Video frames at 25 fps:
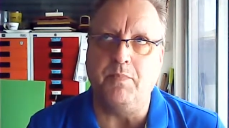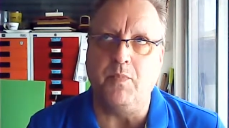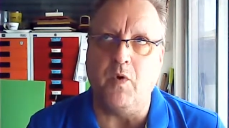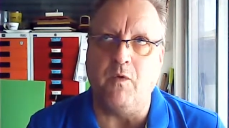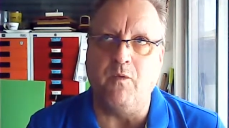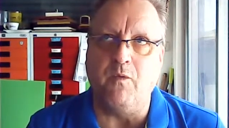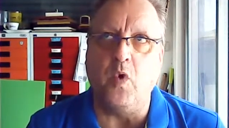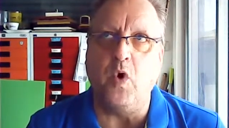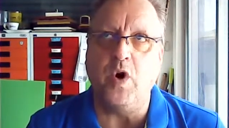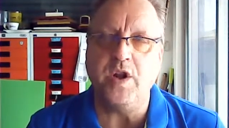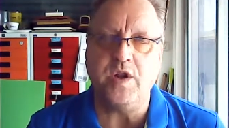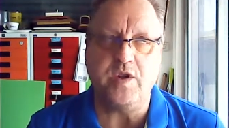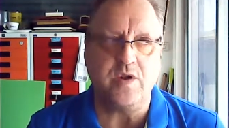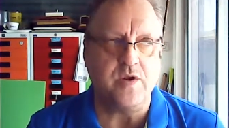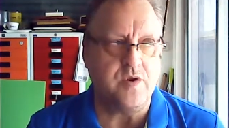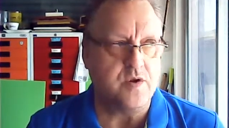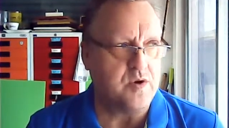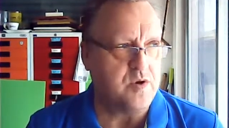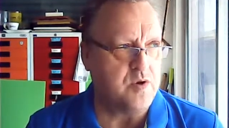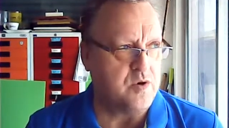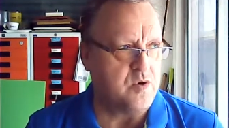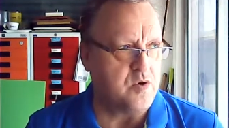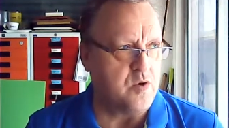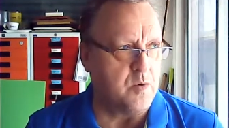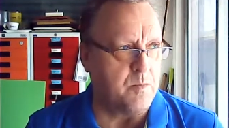avoid
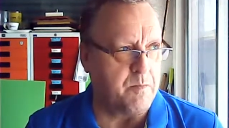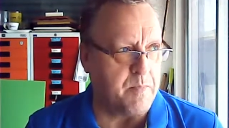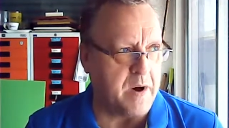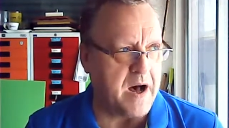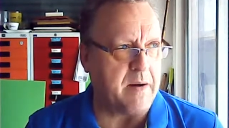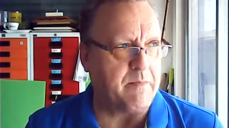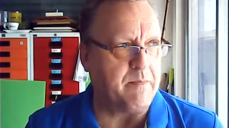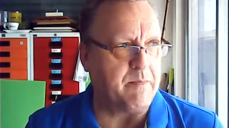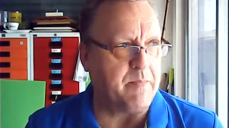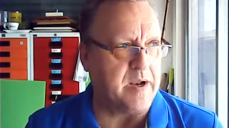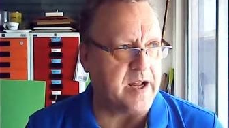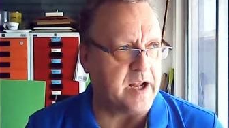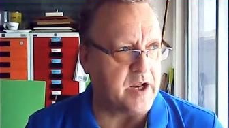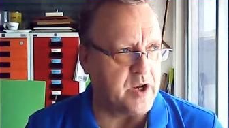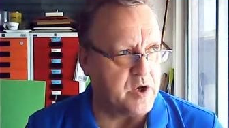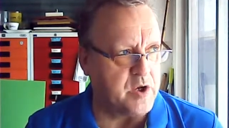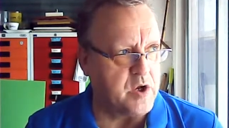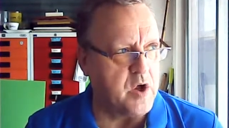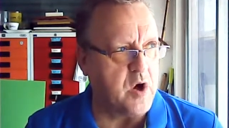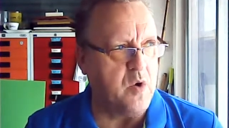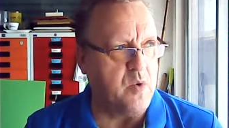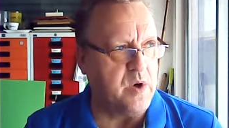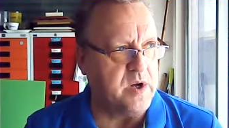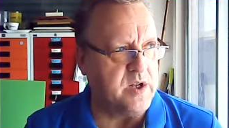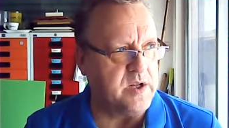the public
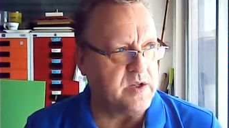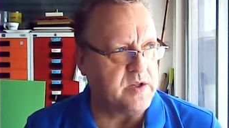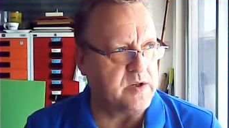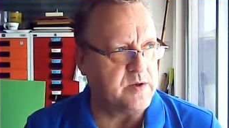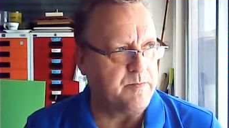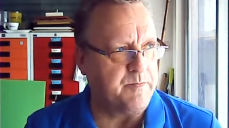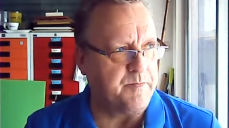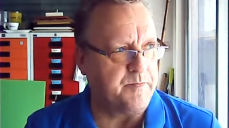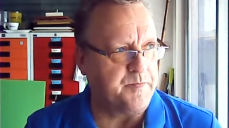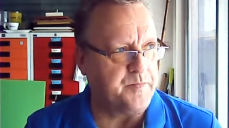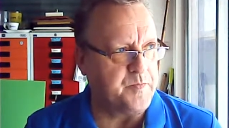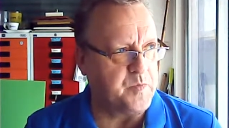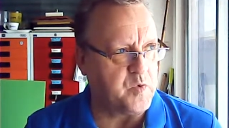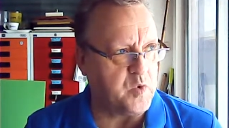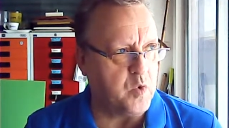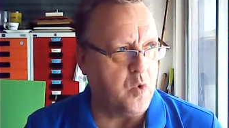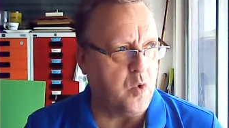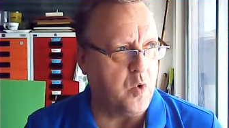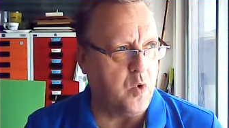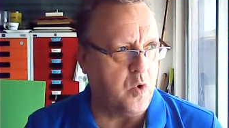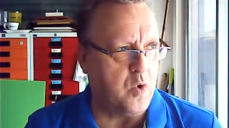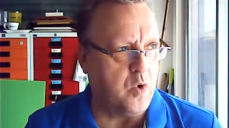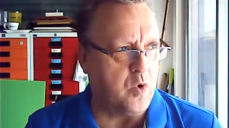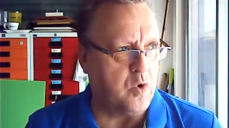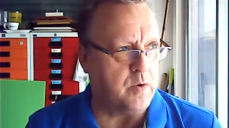know it,
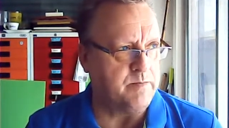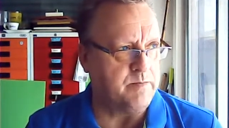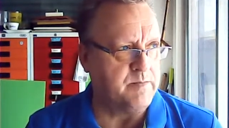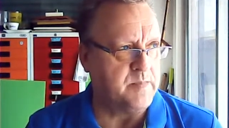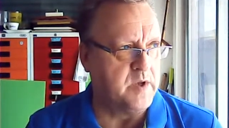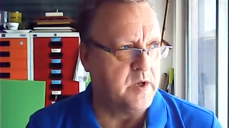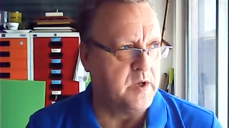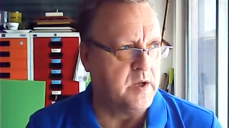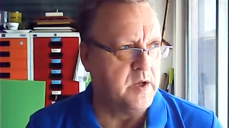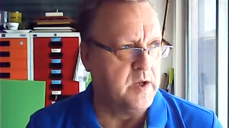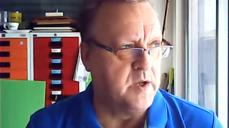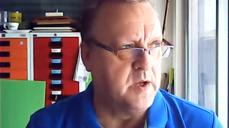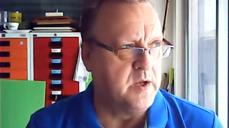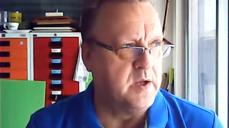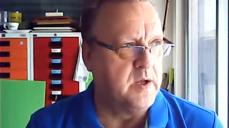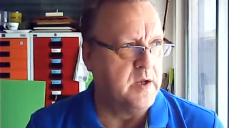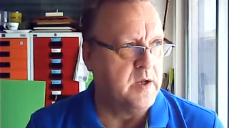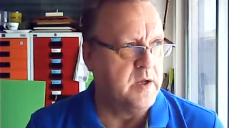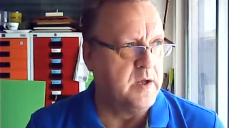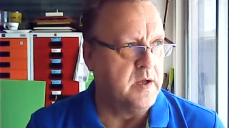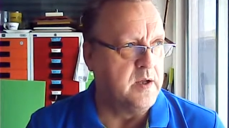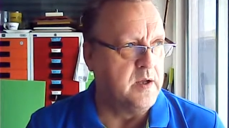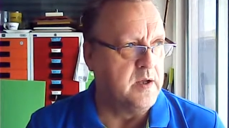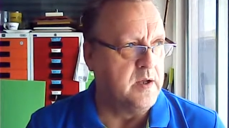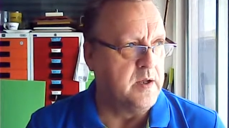or
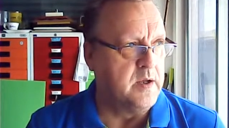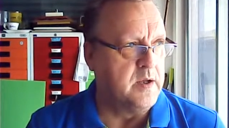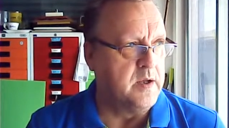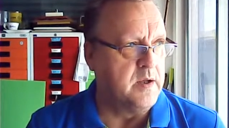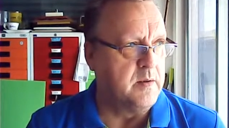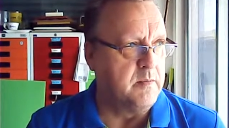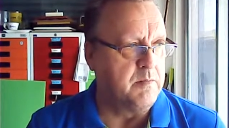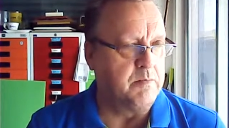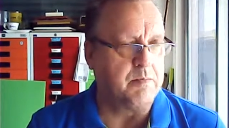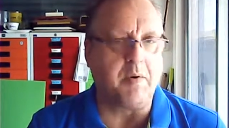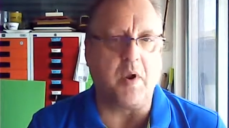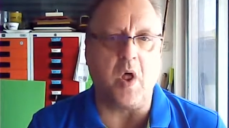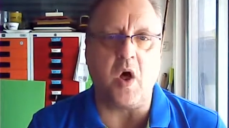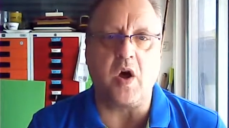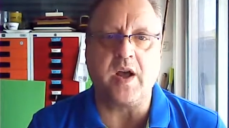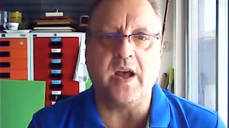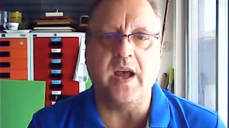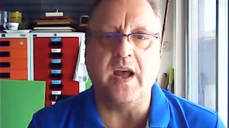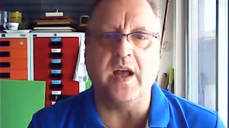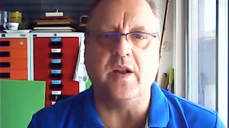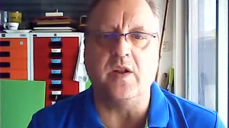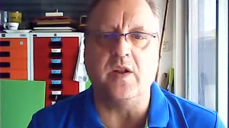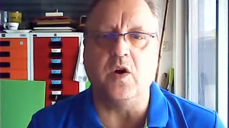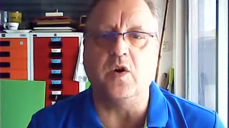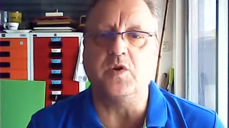
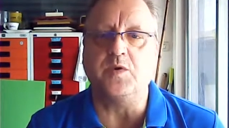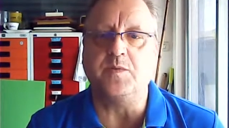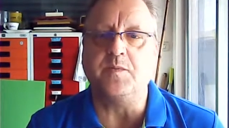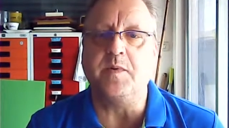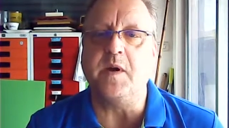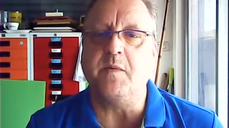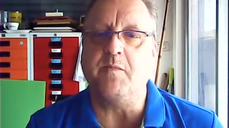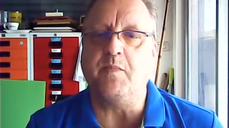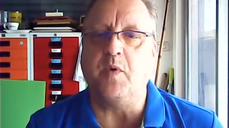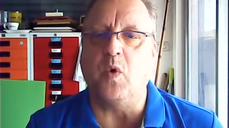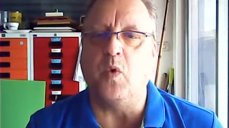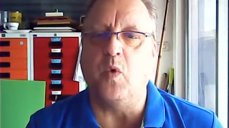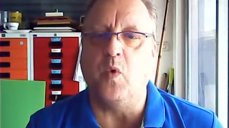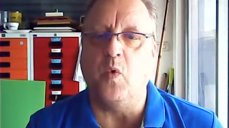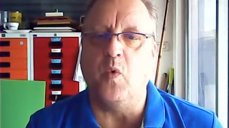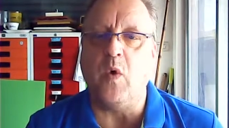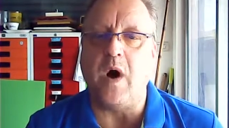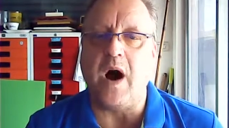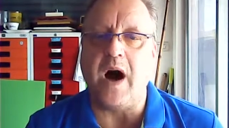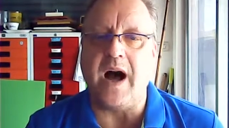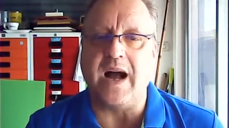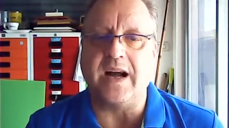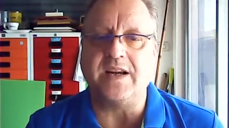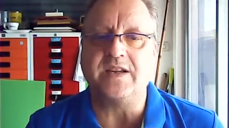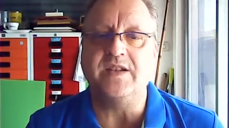blocking those people who
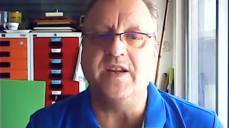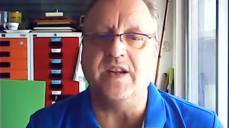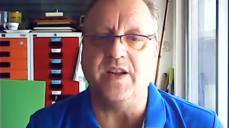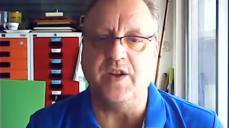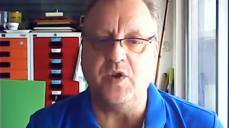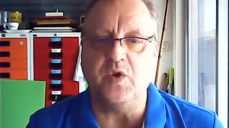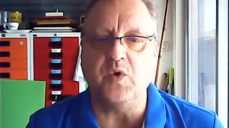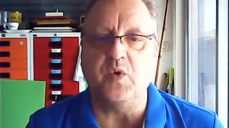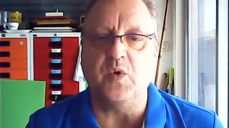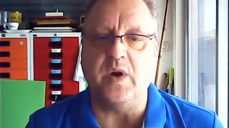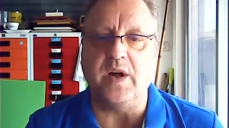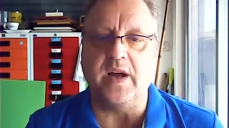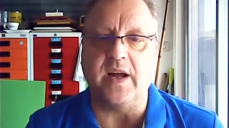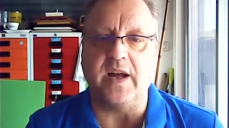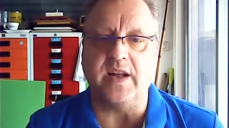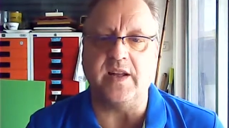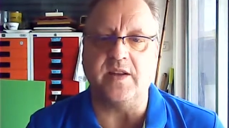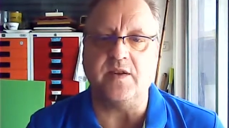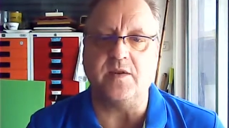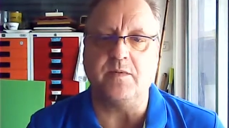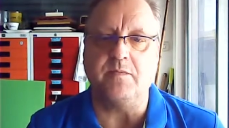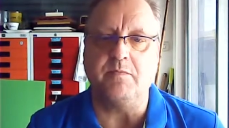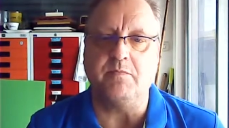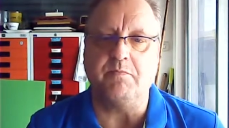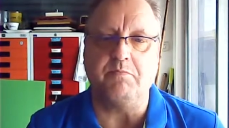are actually doing
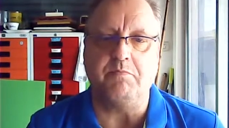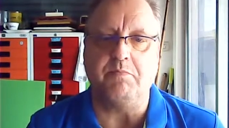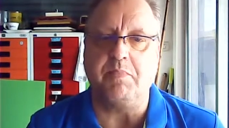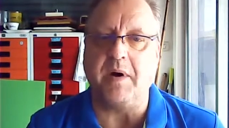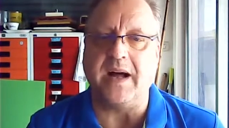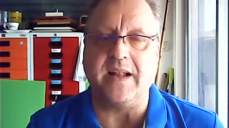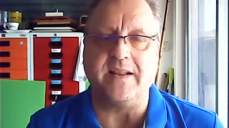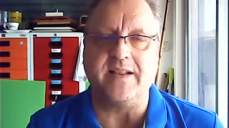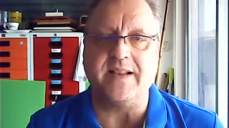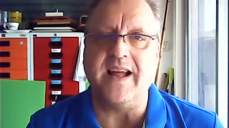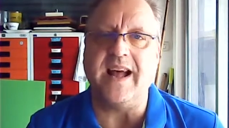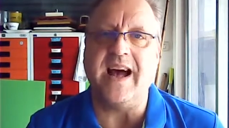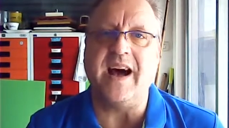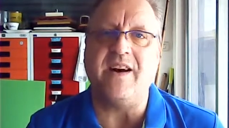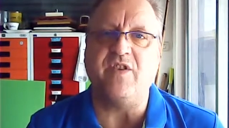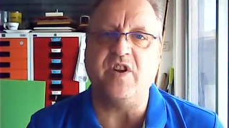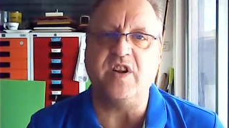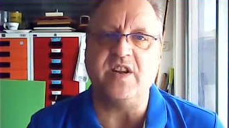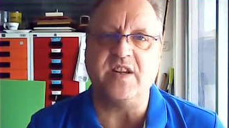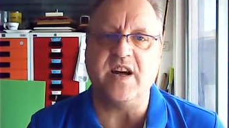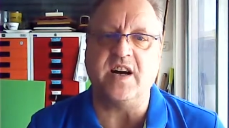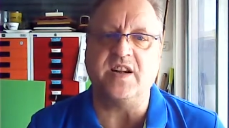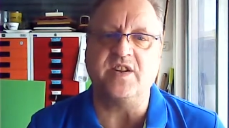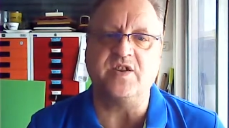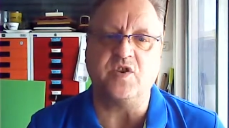it, but they
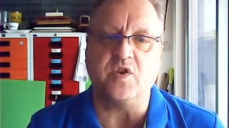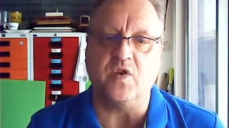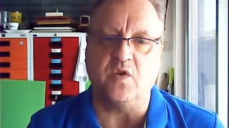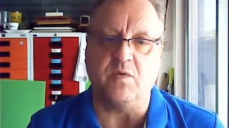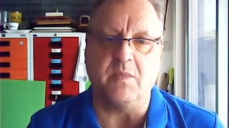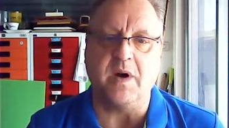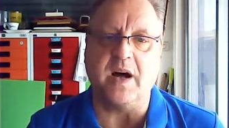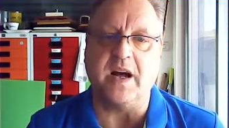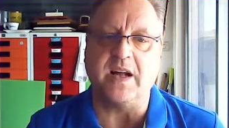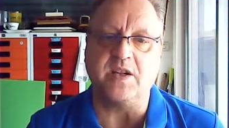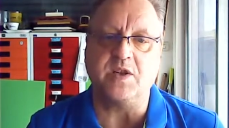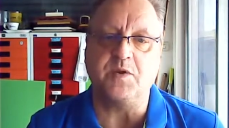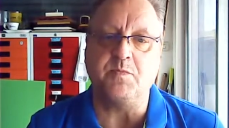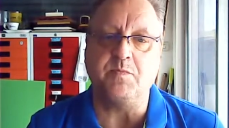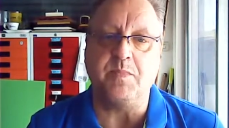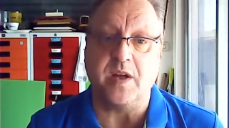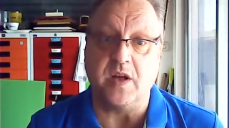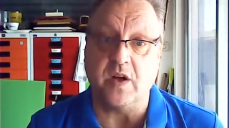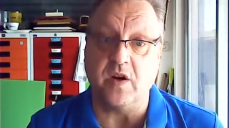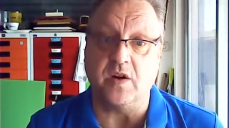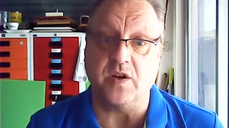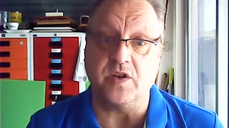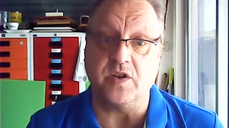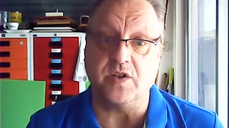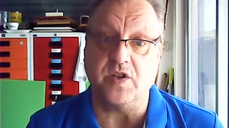haven't done so much
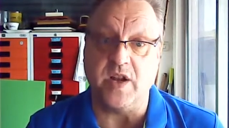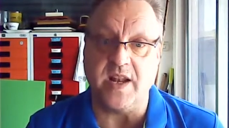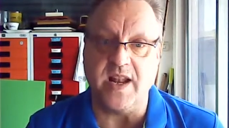because